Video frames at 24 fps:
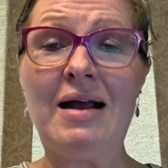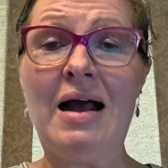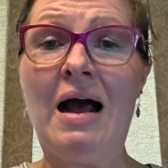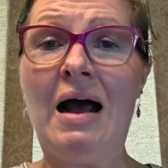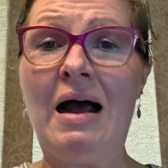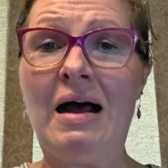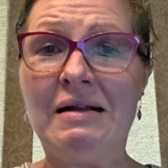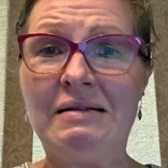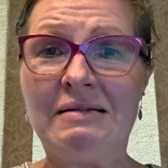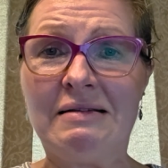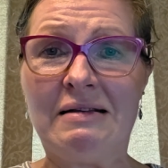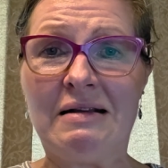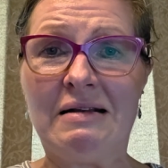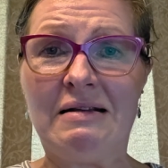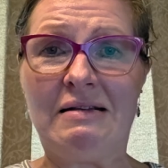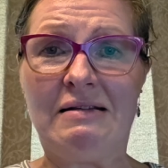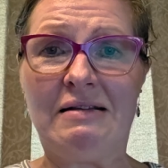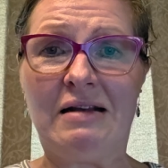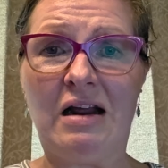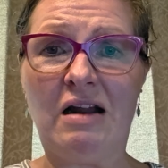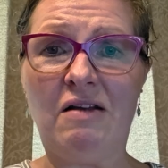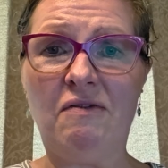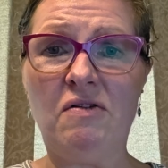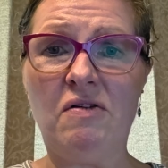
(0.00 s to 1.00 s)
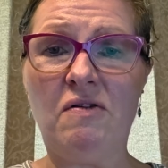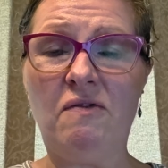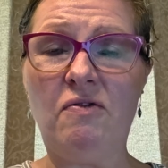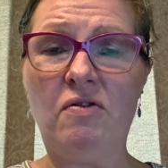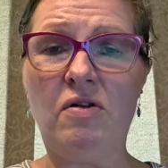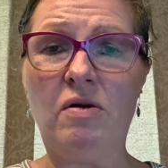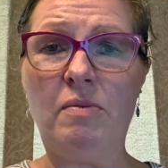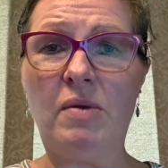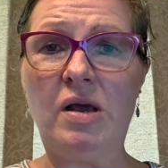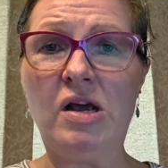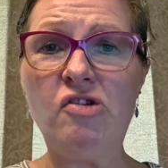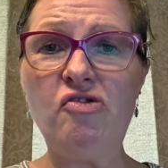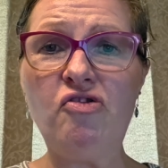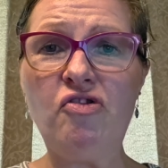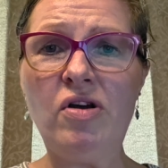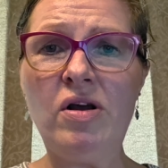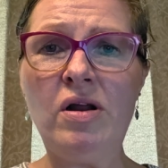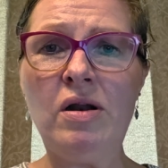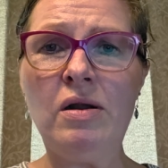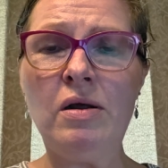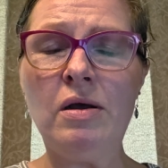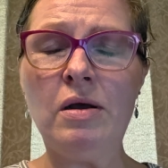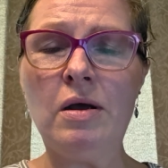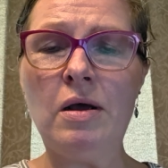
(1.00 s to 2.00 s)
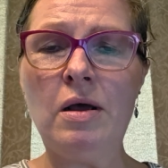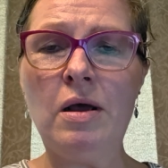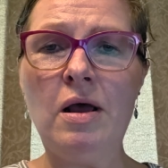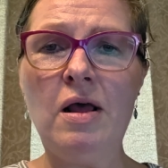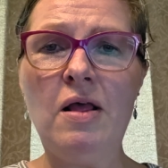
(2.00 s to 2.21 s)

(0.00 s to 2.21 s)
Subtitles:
constant state of inflammation,